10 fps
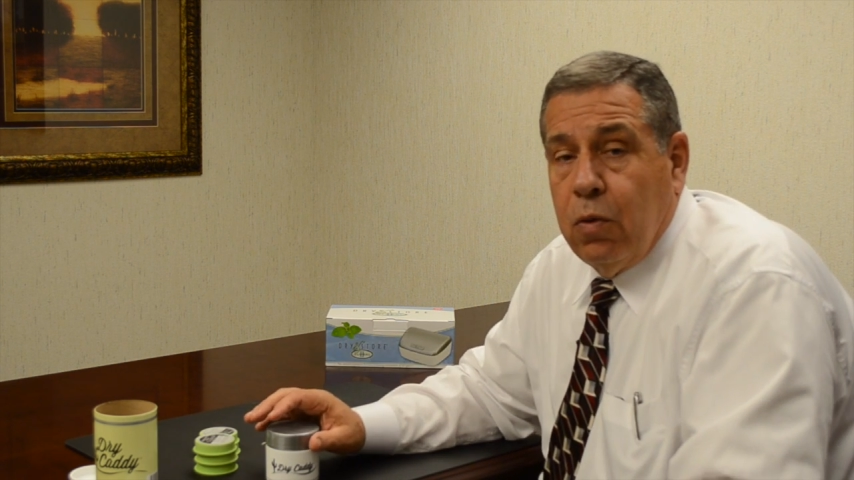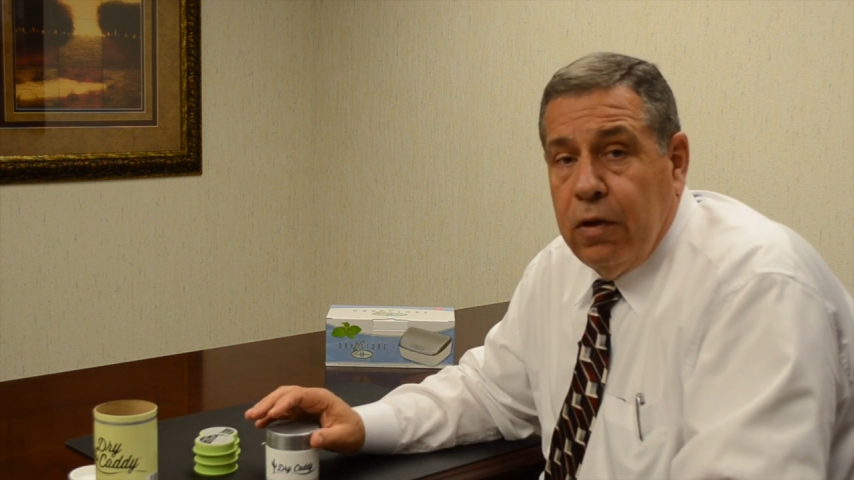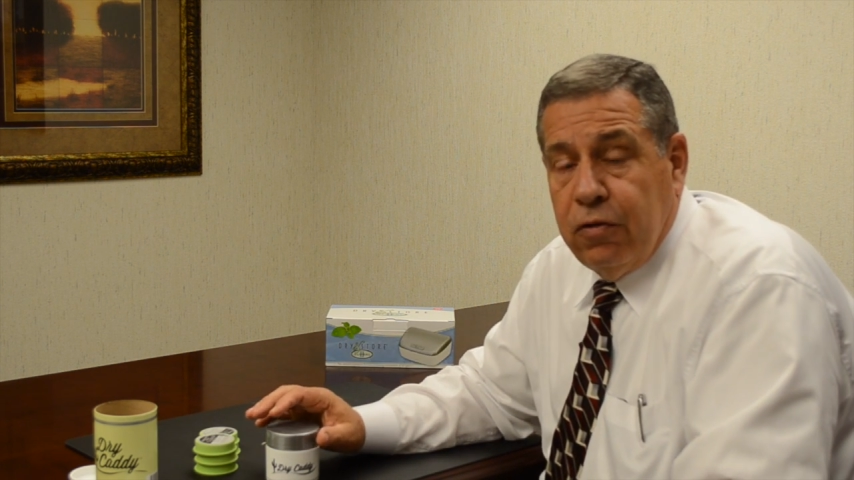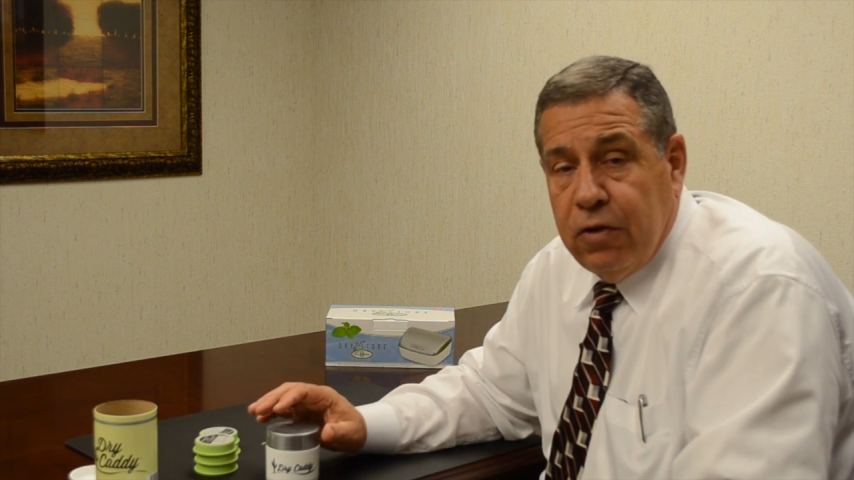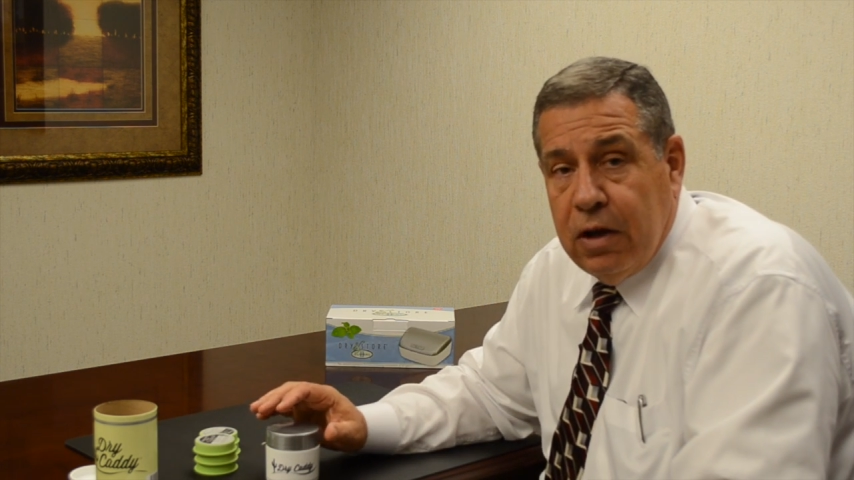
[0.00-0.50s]

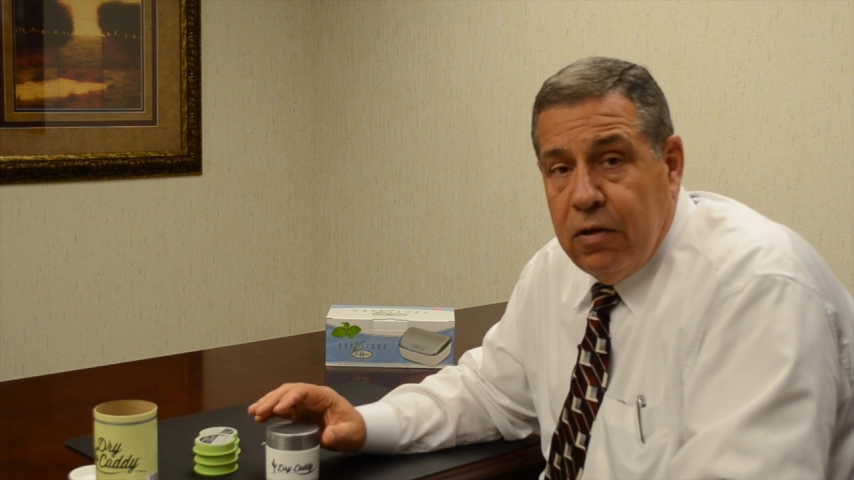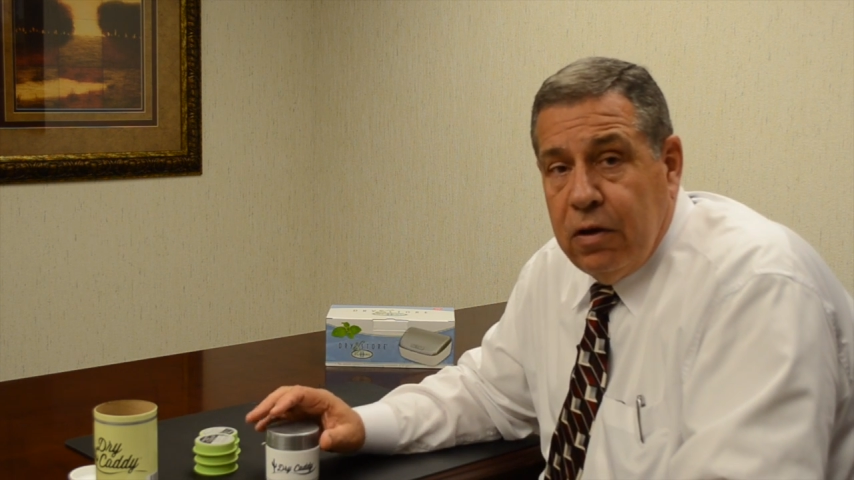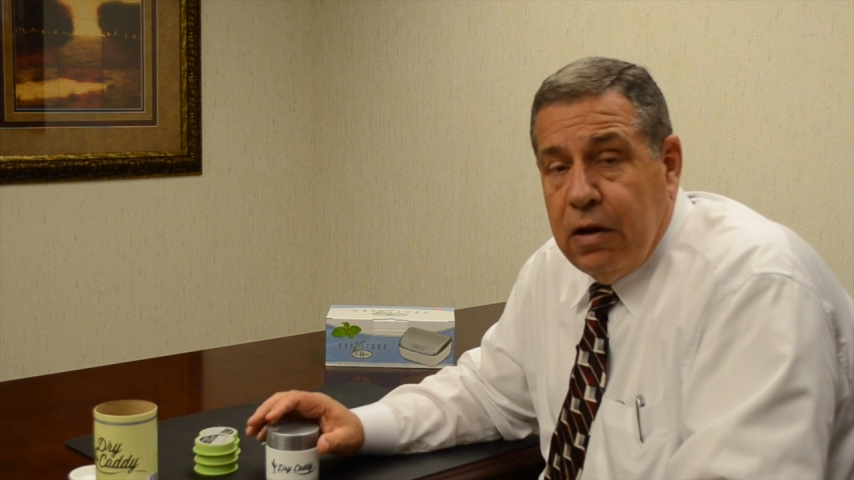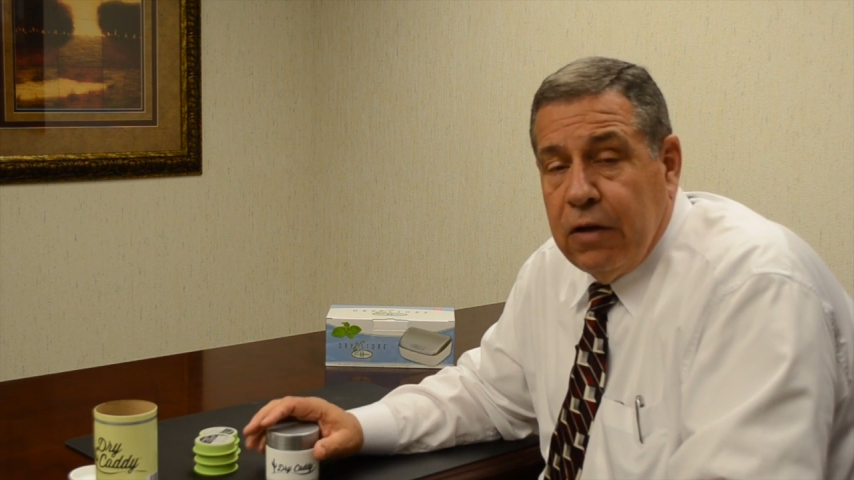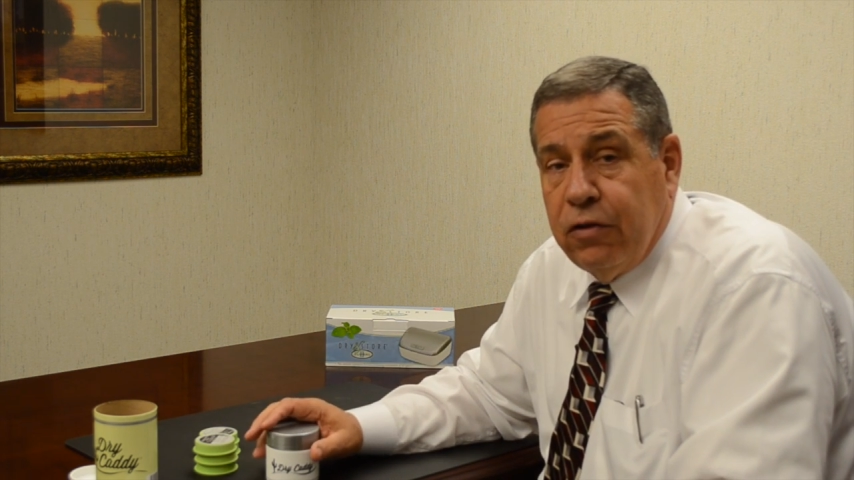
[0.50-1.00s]
where they say
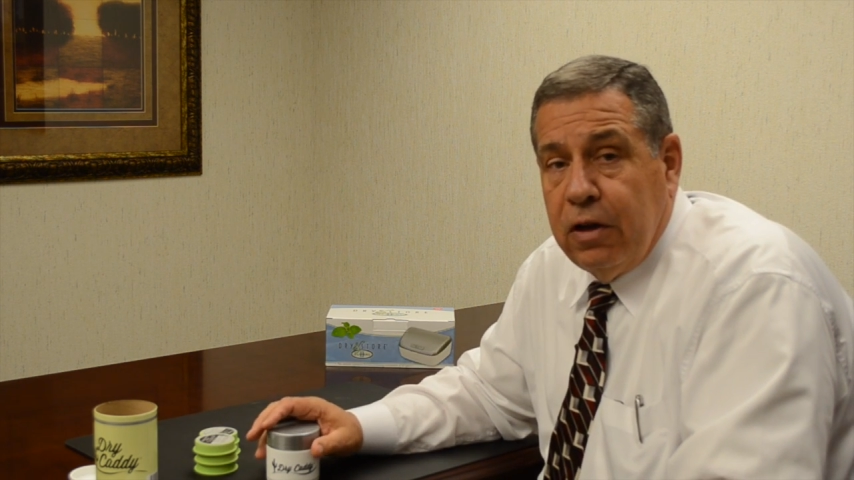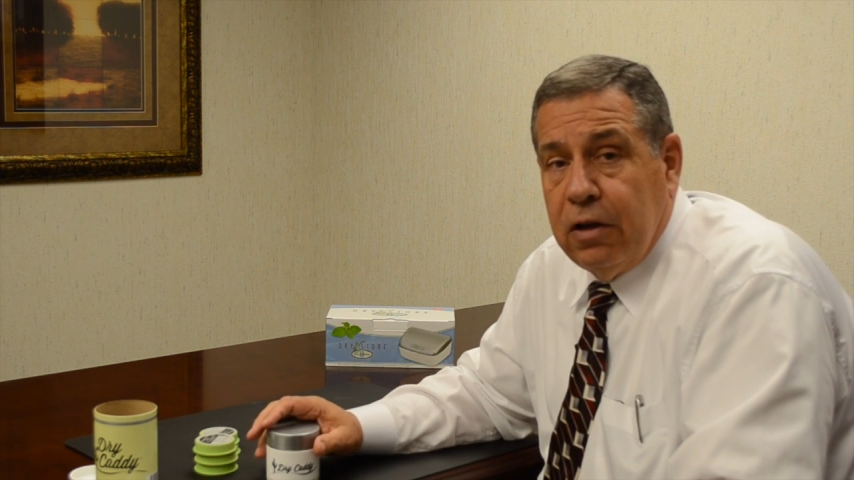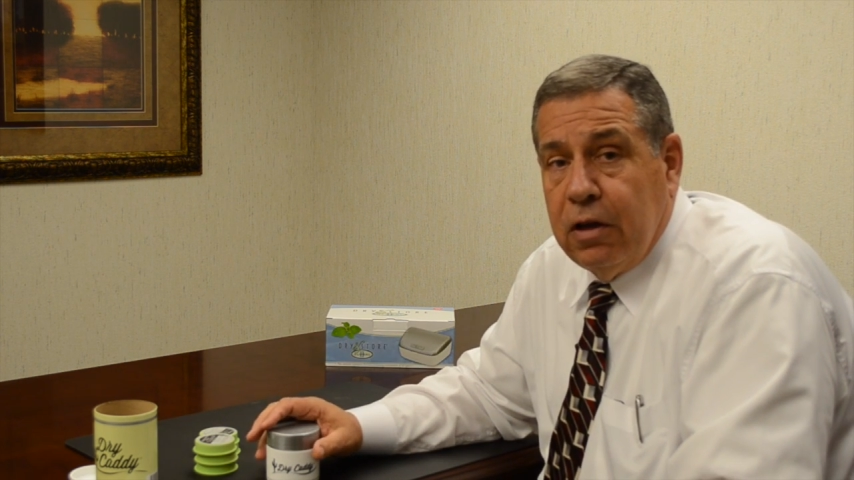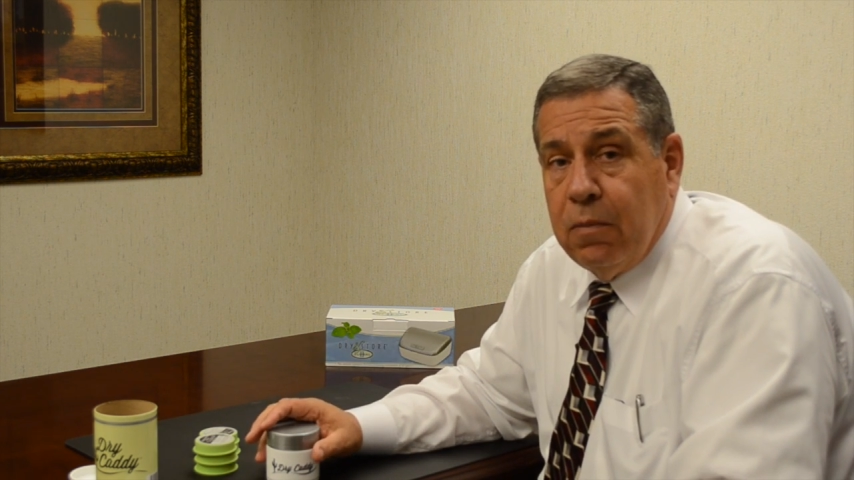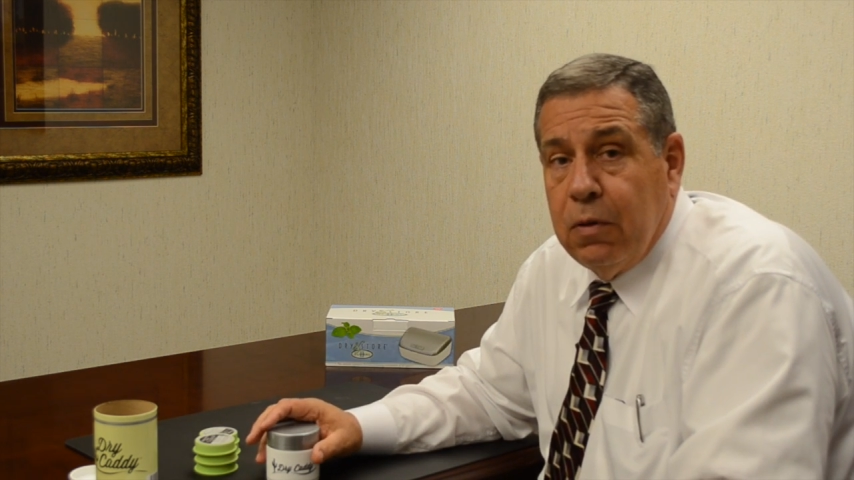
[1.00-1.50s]
the
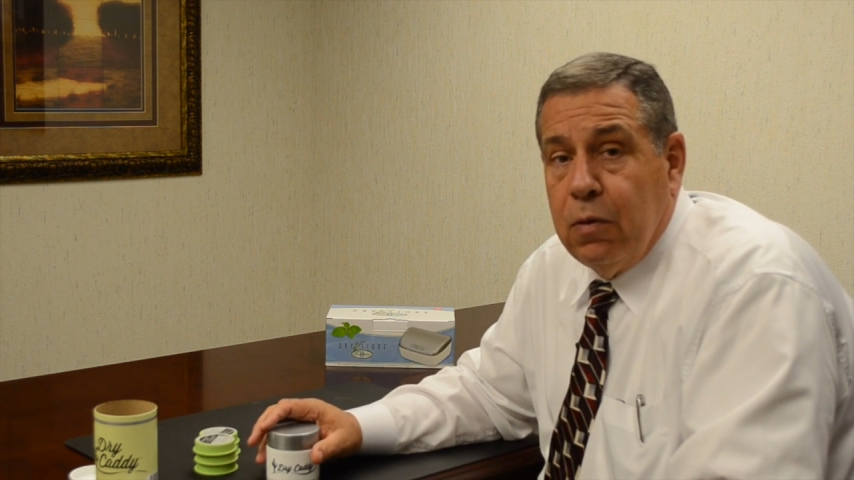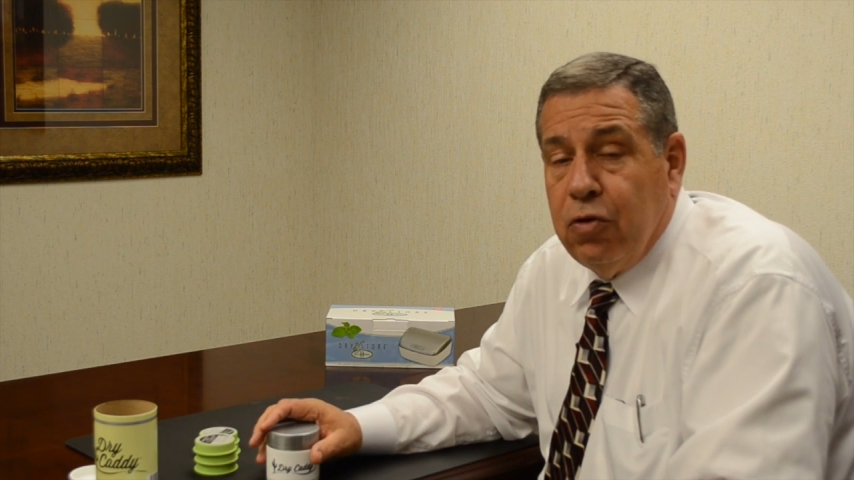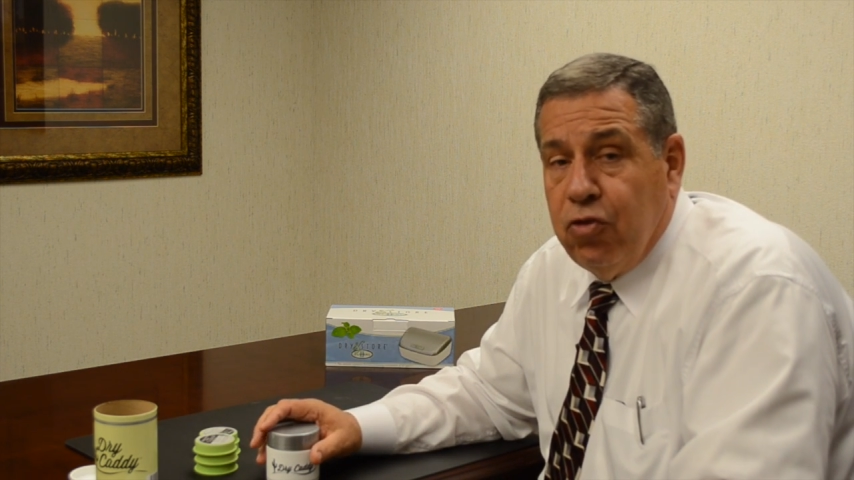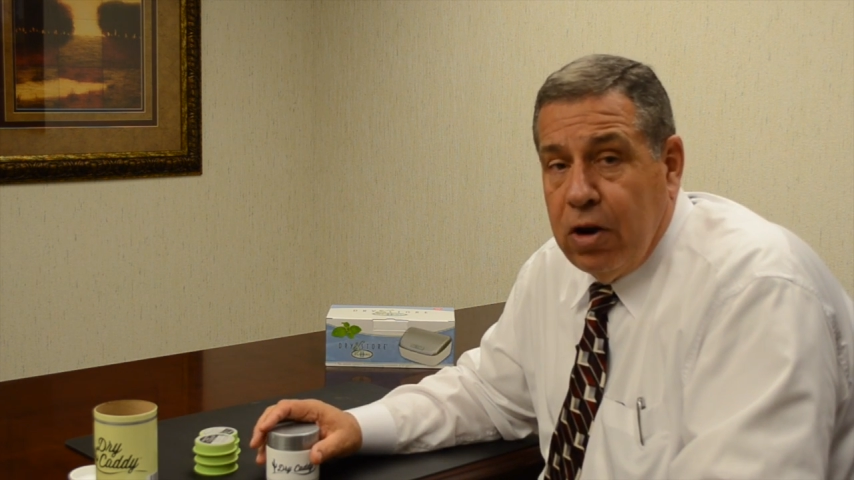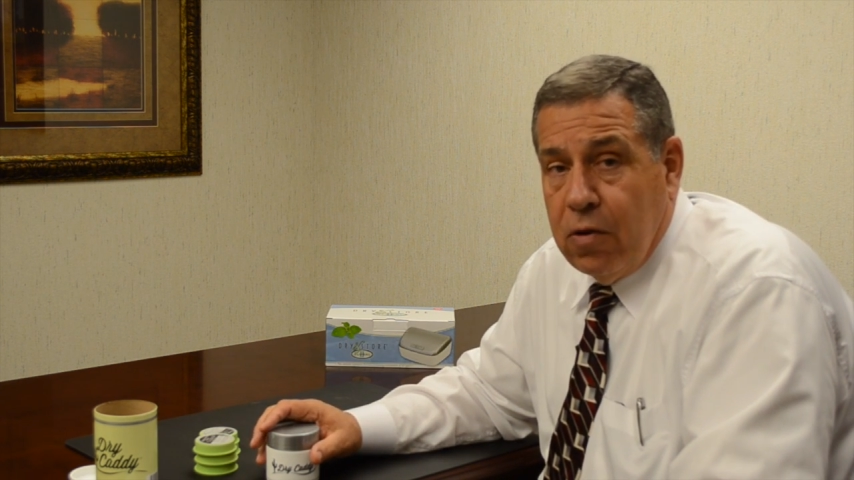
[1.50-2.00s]
desiccant can be
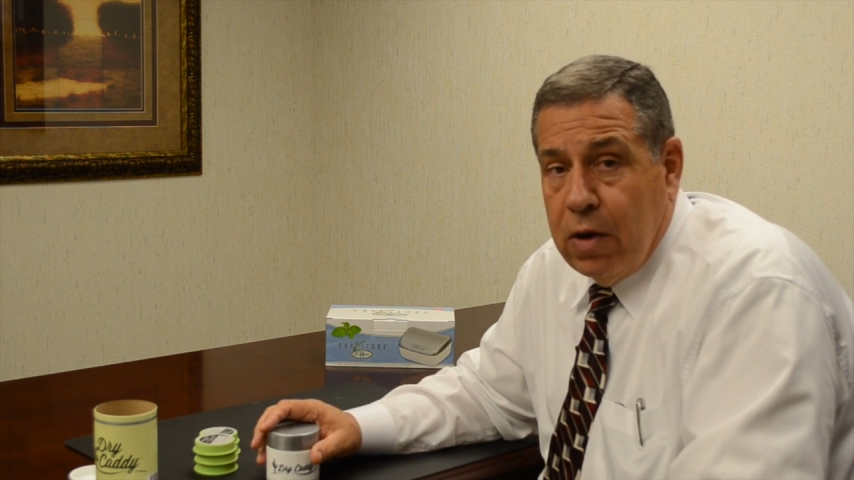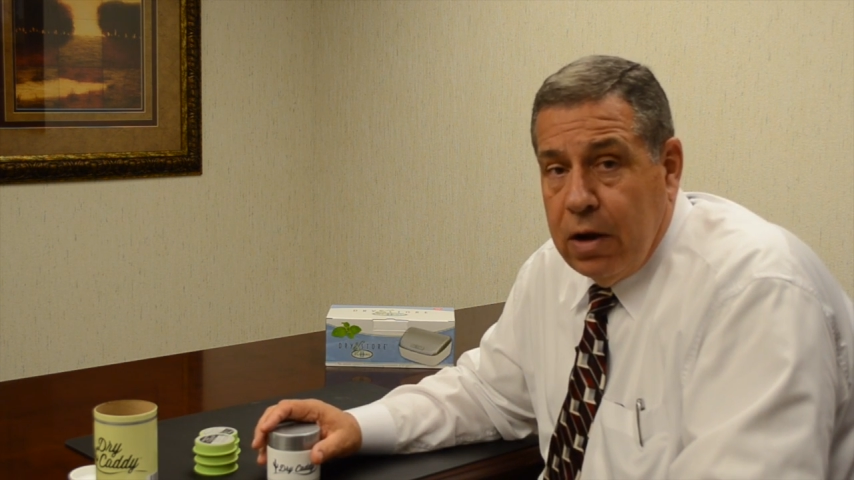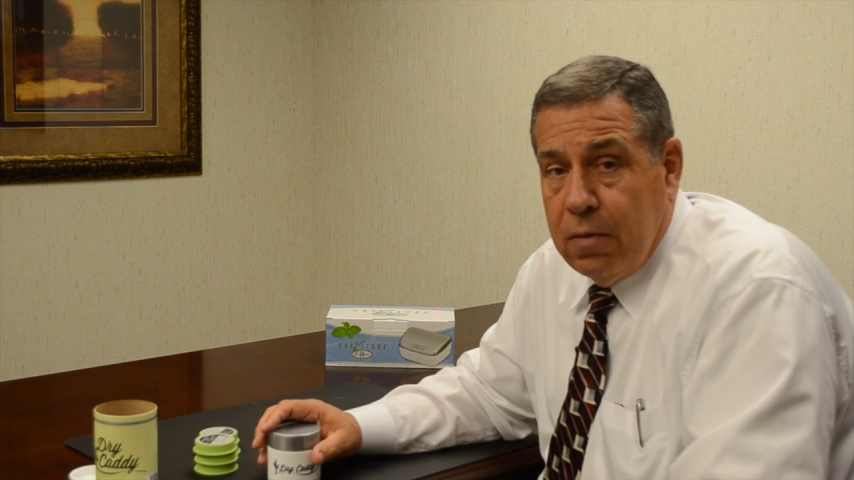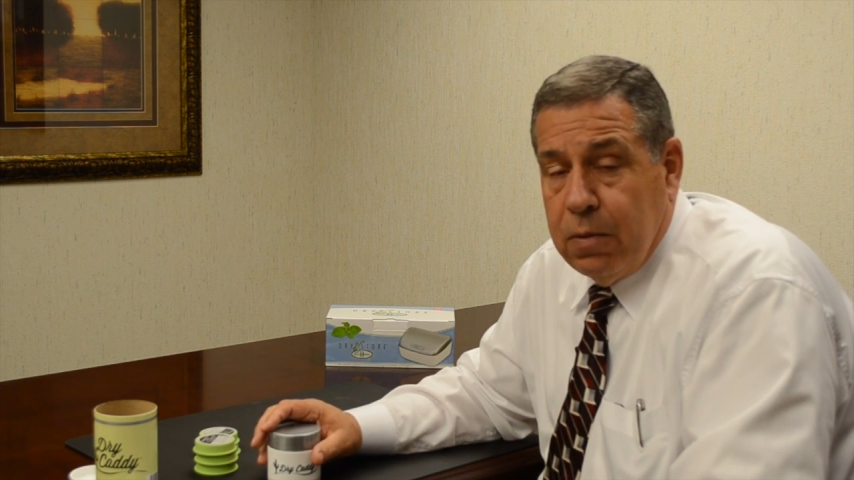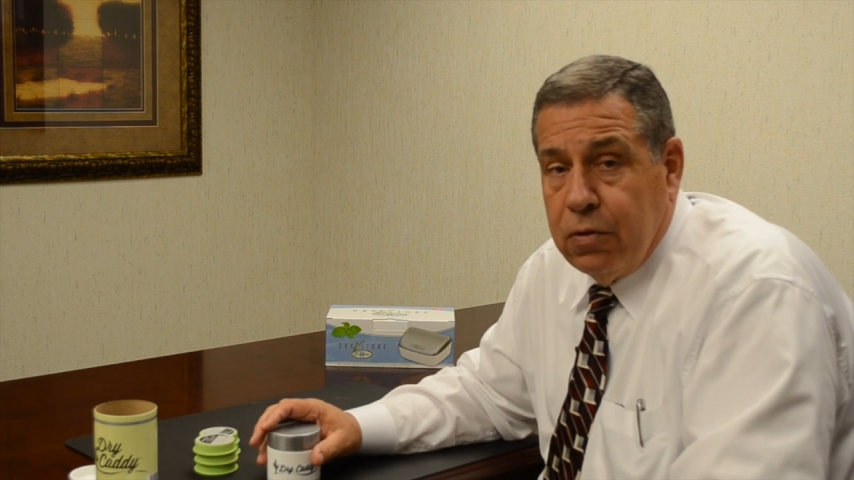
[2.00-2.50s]

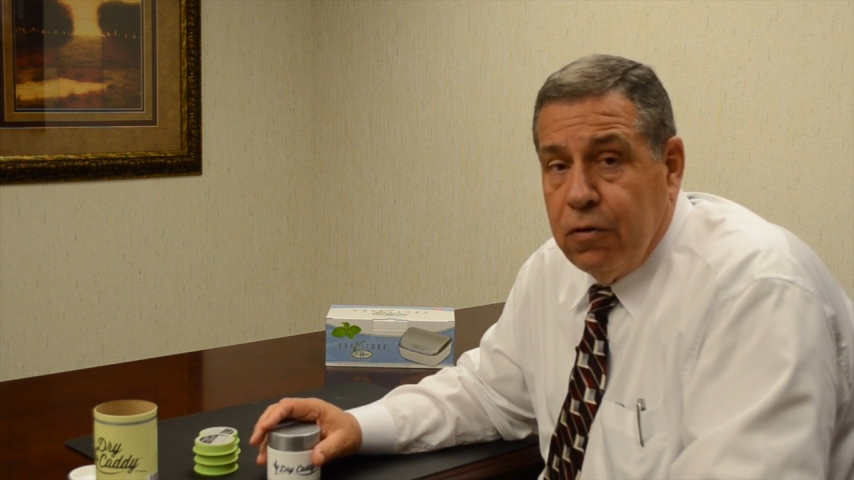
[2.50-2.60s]
regenerated,